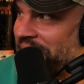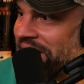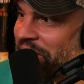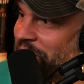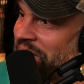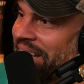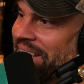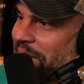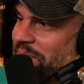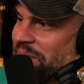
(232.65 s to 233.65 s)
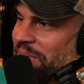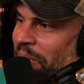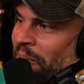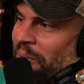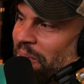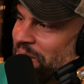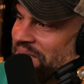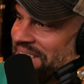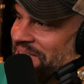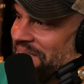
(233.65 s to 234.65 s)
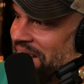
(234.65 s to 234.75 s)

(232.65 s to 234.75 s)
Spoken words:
But then you take it up to a whole nother